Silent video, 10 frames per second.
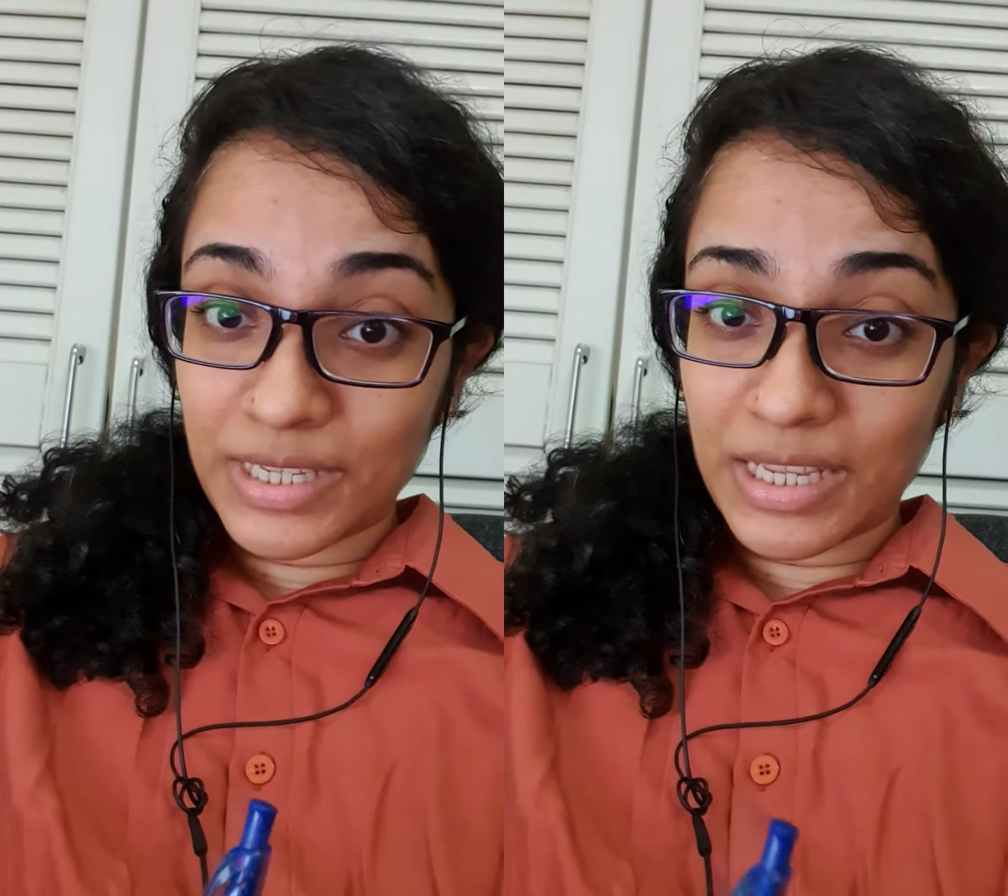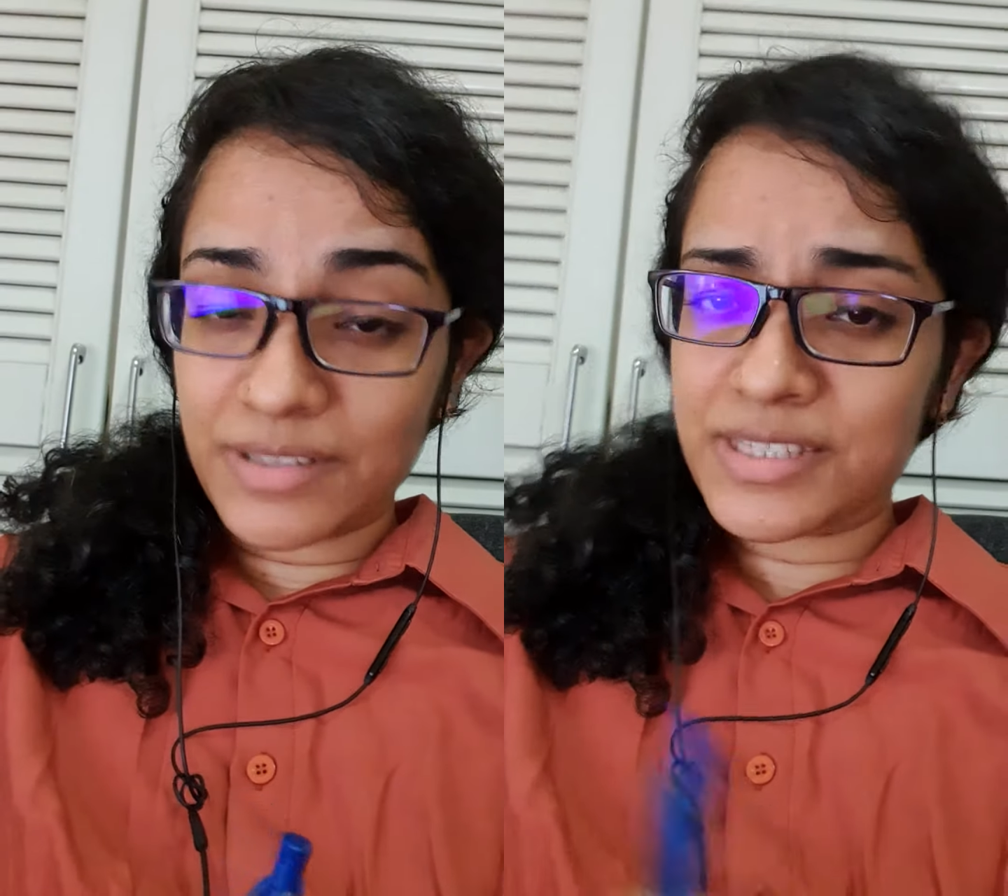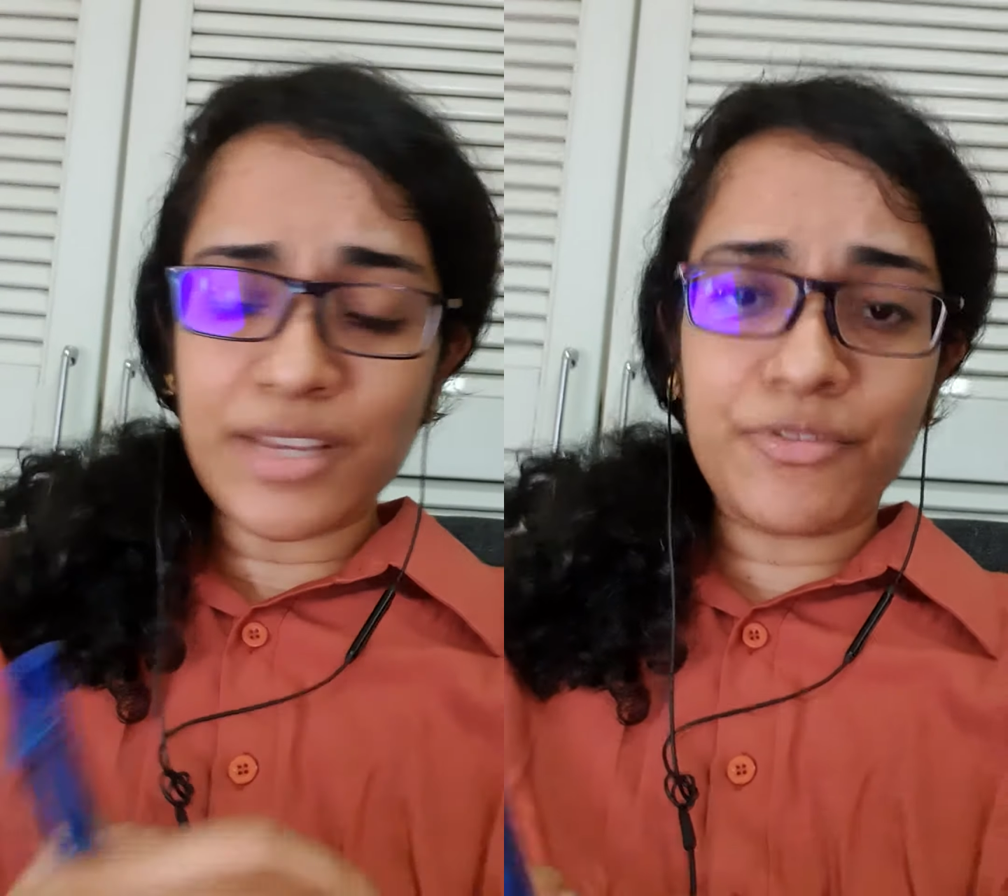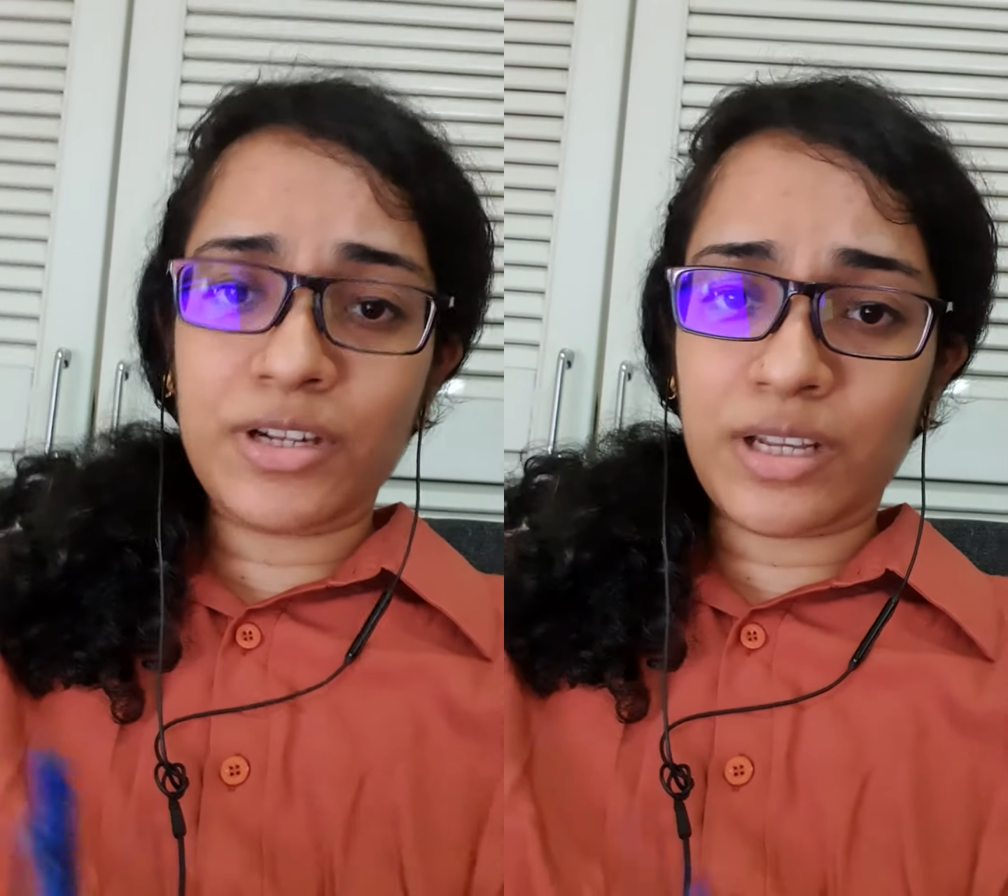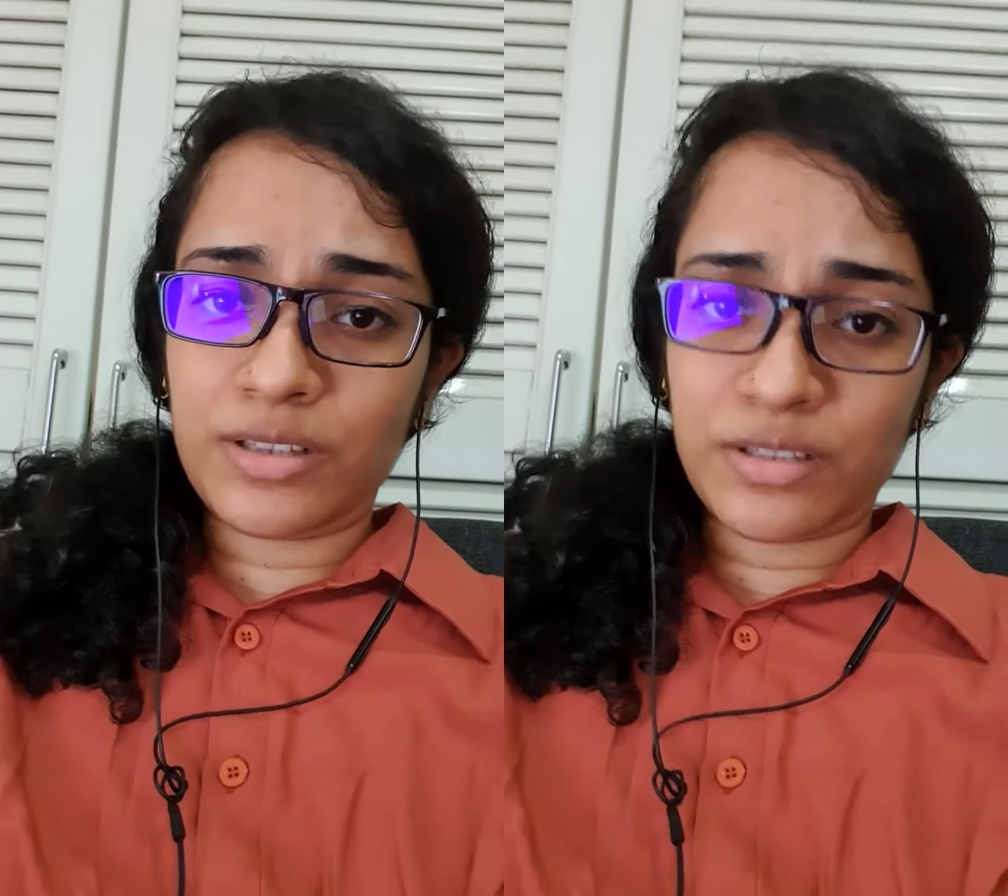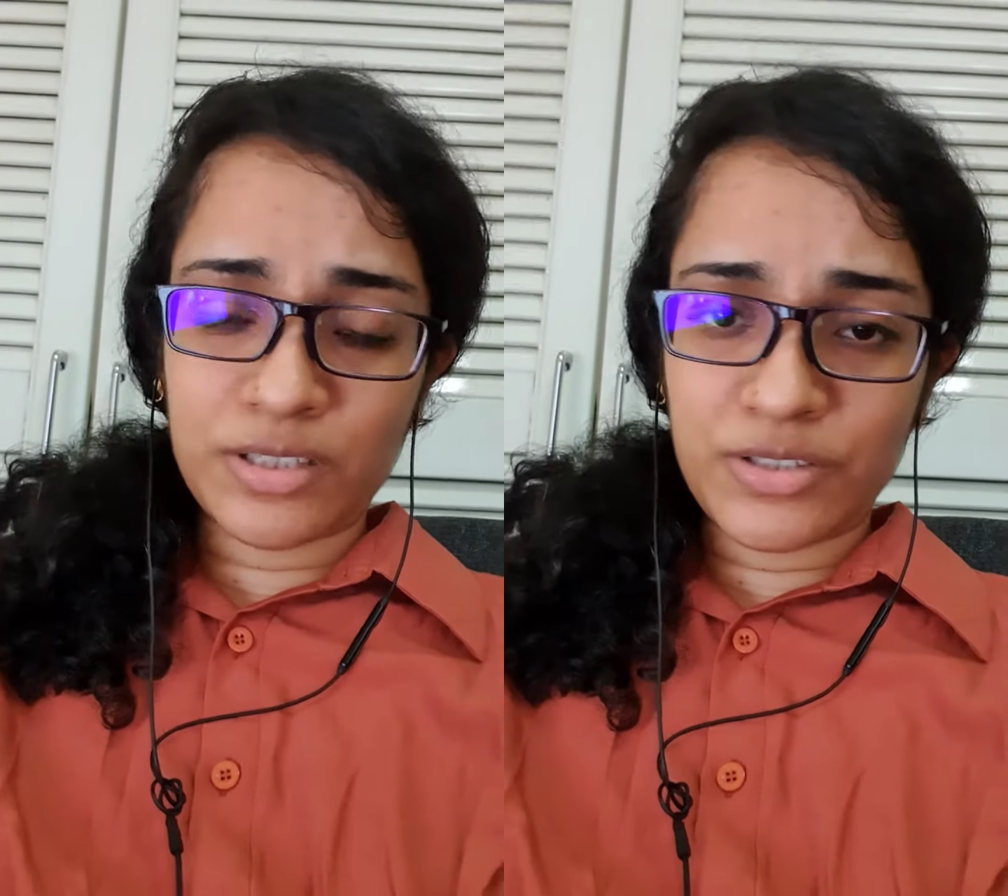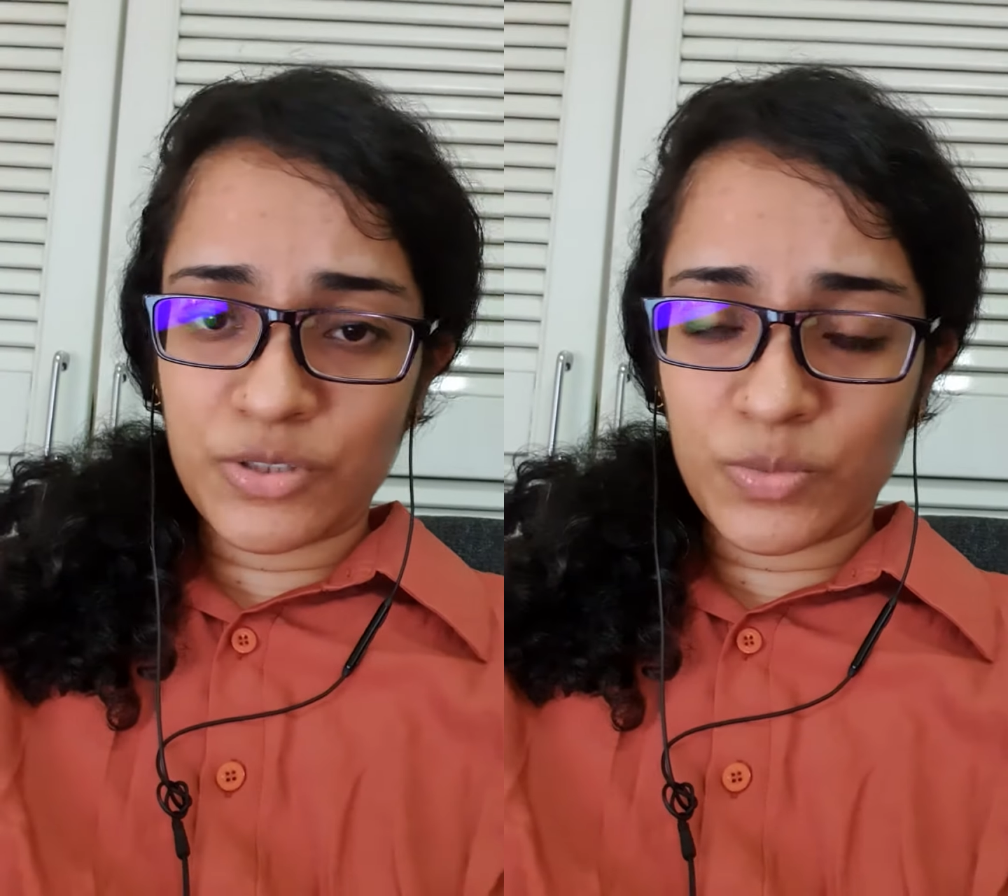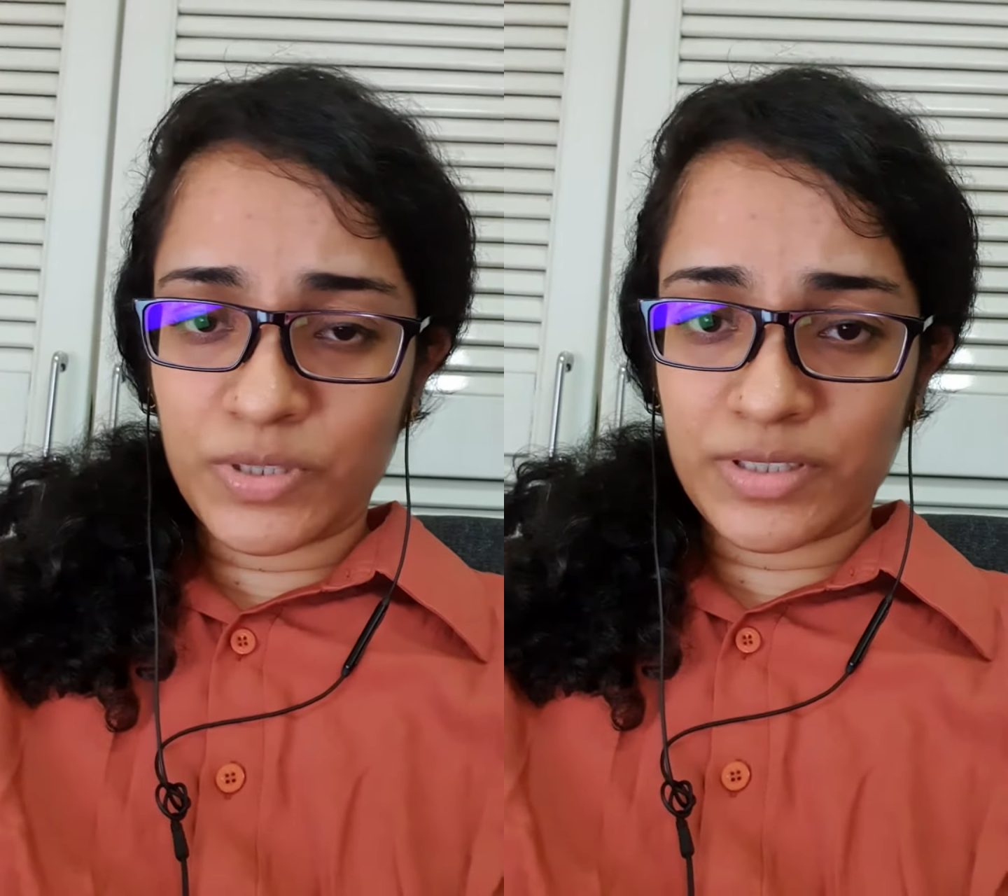and several other
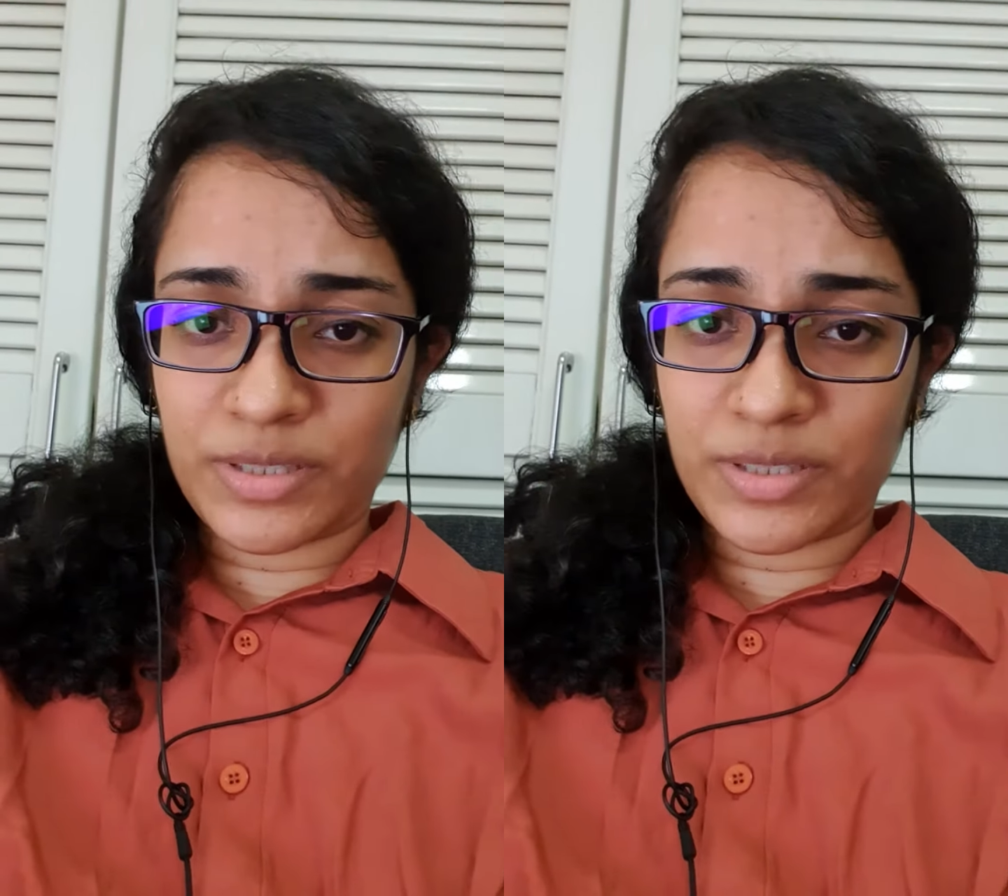consumers